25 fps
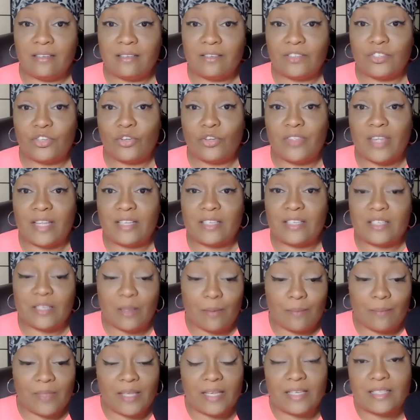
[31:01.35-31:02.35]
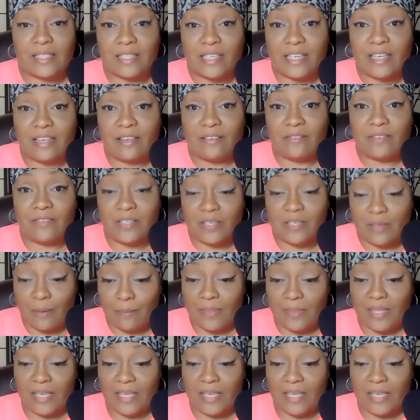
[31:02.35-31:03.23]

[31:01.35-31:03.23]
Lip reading: so that some things live and some things